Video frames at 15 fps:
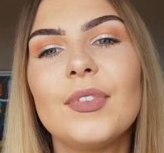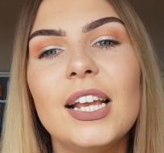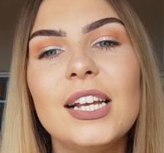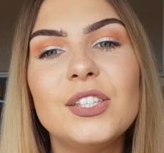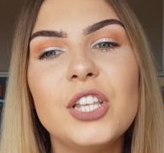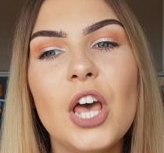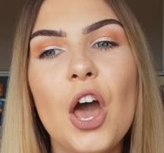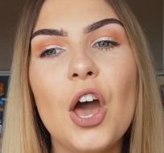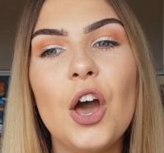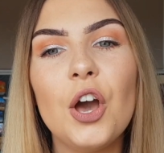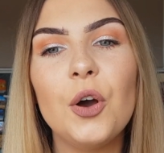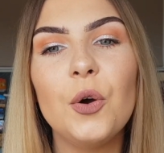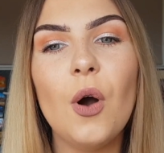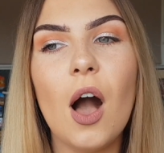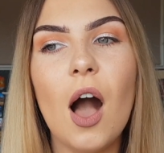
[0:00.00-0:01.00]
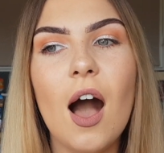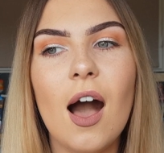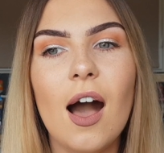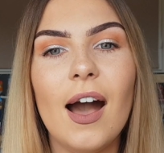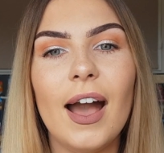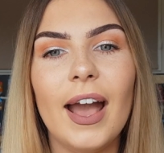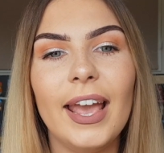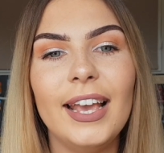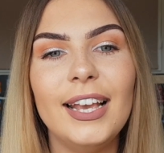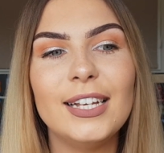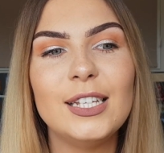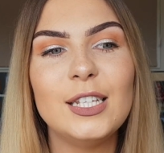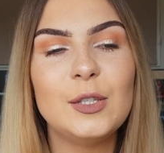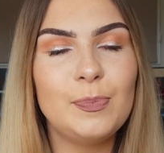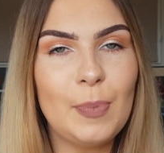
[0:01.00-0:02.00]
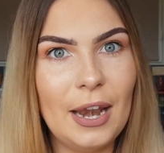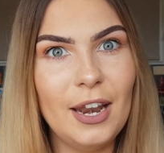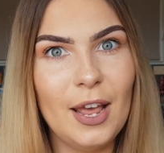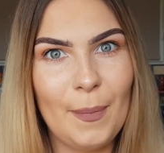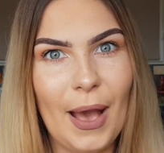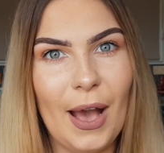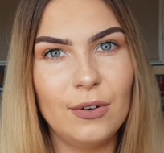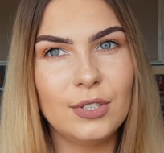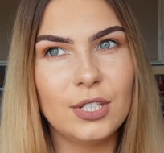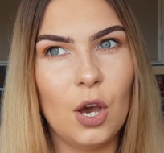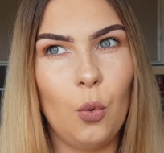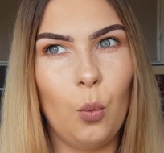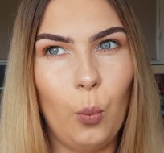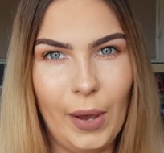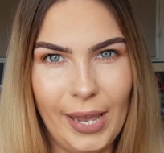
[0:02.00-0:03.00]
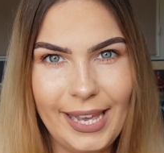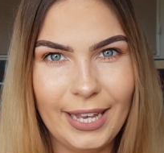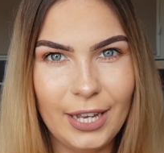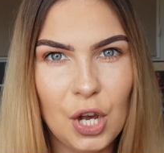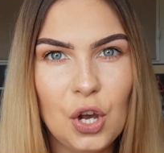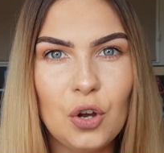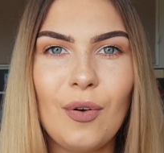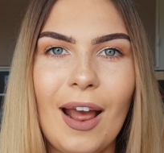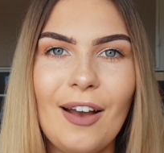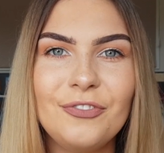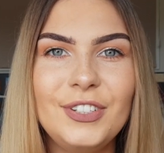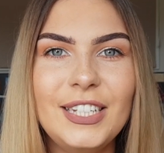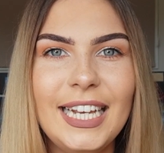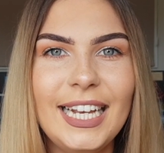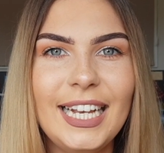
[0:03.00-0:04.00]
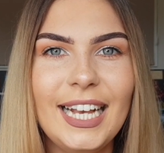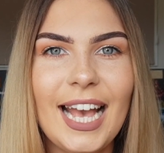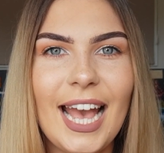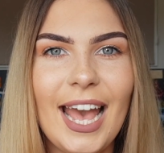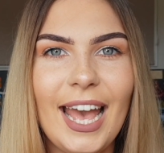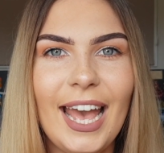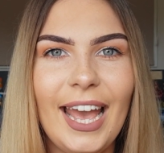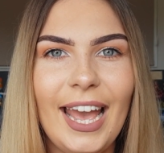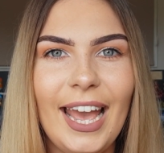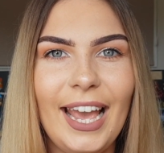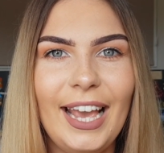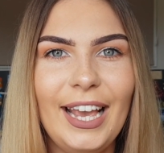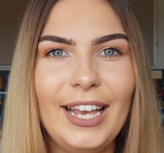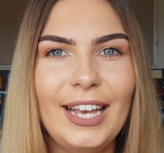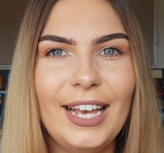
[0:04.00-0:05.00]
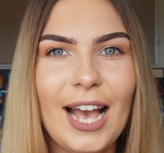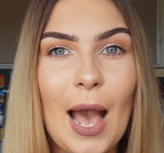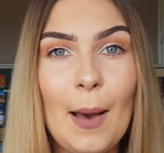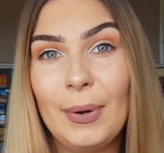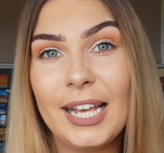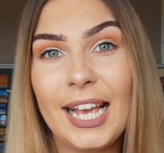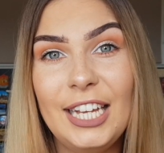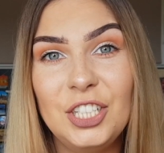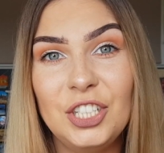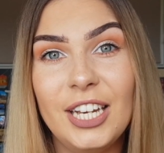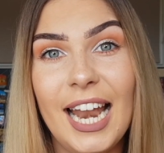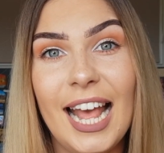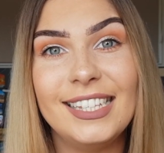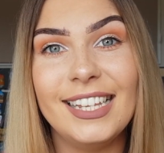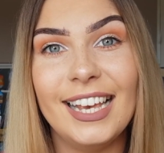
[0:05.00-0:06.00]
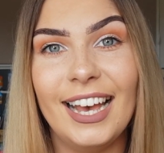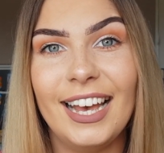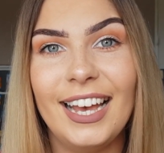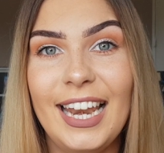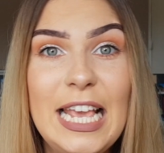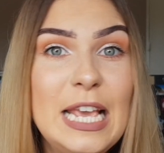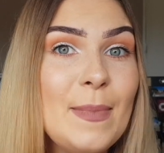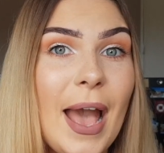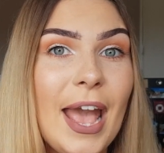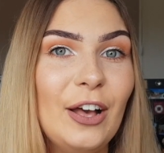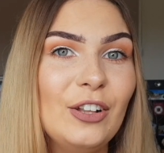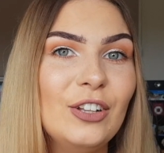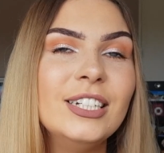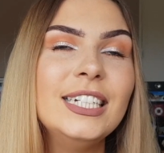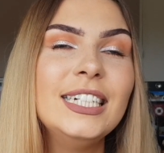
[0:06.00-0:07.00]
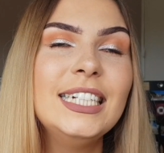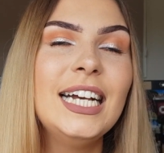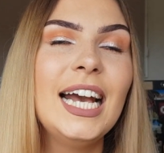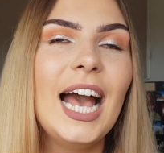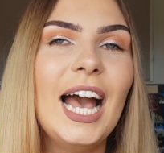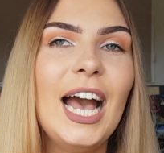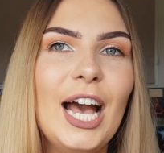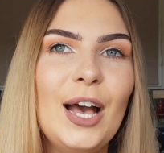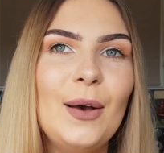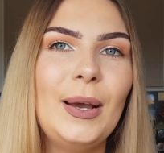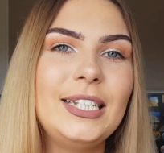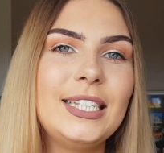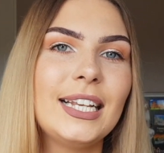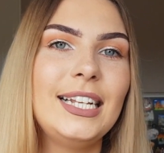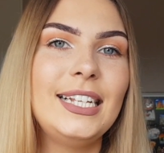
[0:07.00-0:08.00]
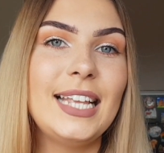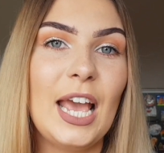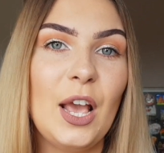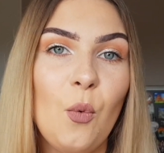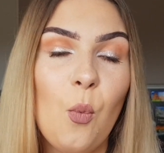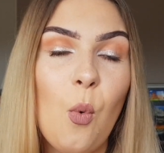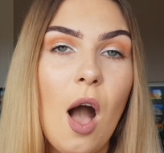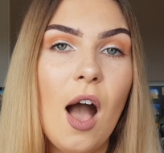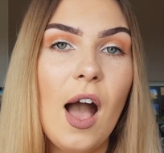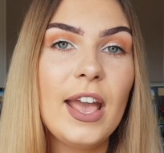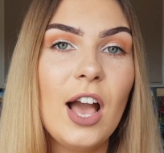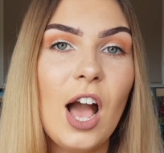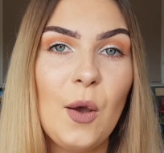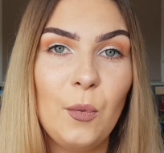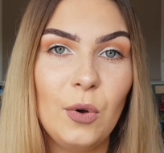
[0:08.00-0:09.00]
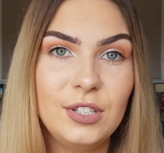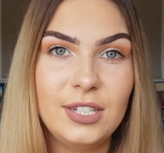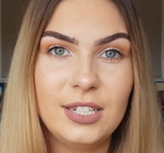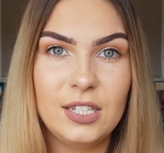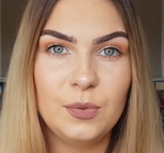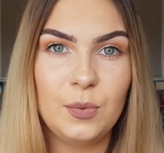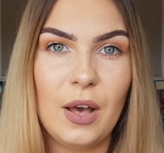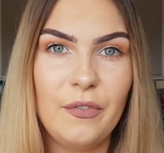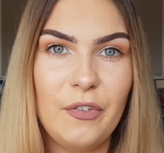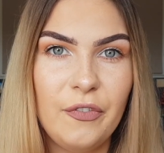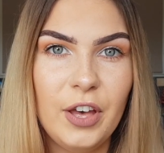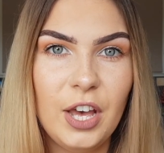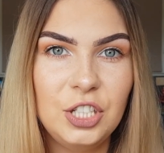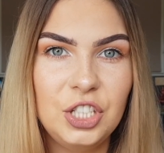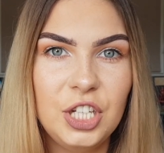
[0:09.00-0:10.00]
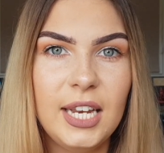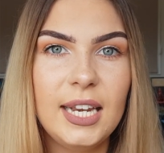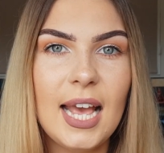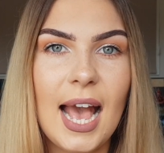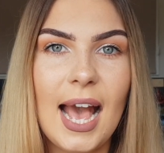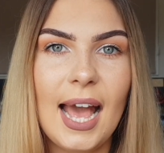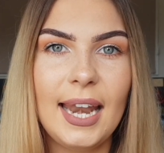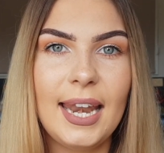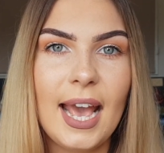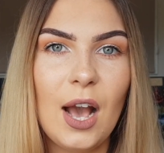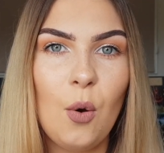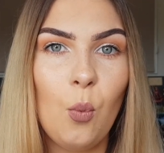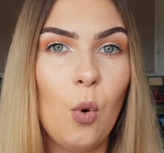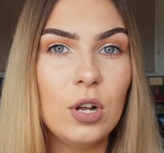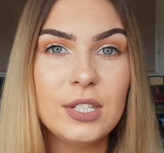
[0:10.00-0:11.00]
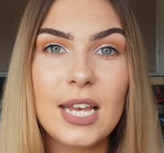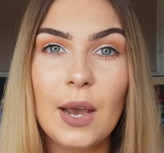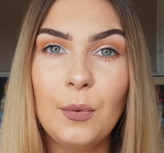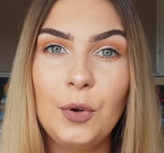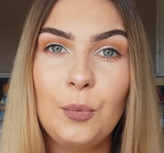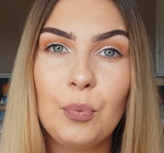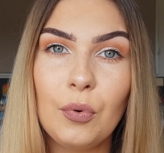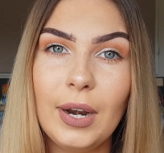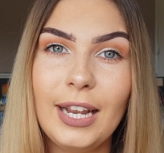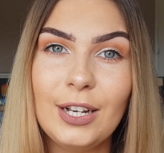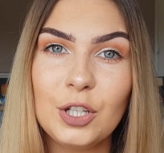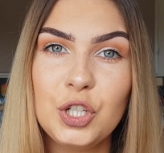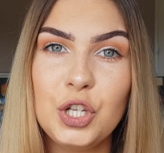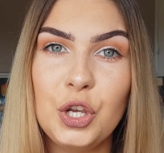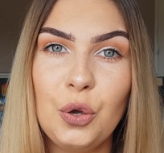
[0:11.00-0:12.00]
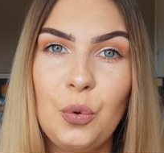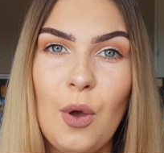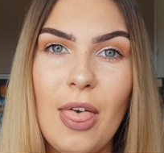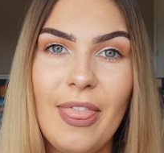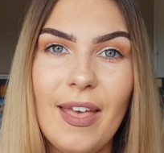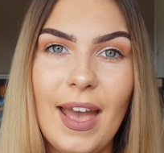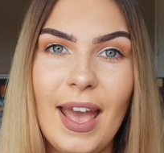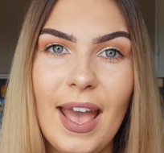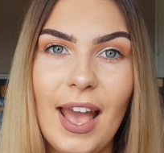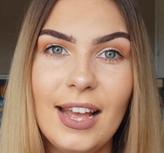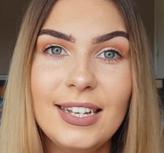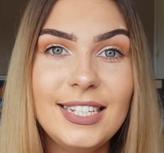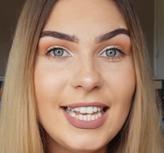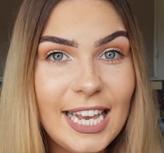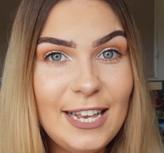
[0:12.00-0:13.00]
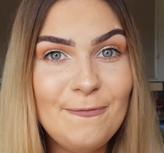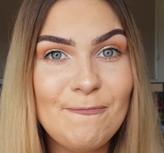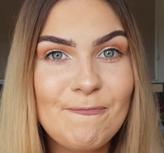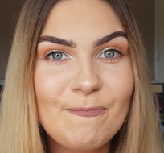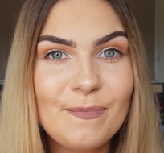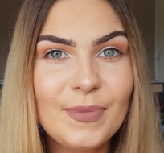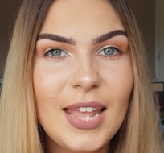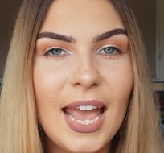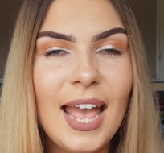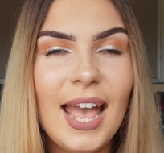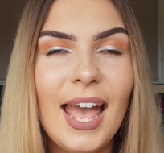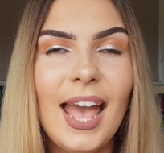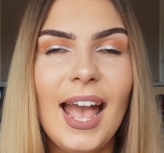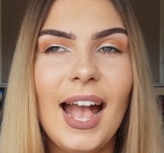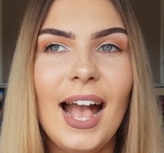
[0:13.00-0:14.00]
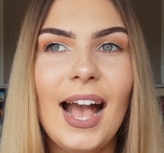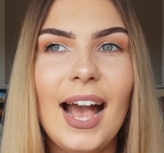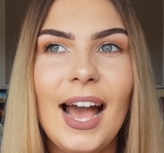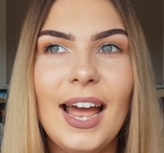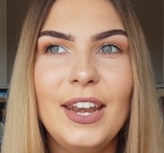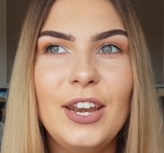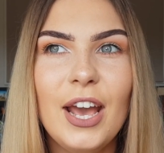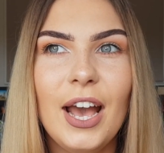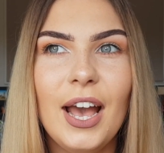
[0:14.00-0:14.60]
So I spent about a week crafting a application letter, an email, basically saying why I wanted to work for Virgin and what I would bring to their team. And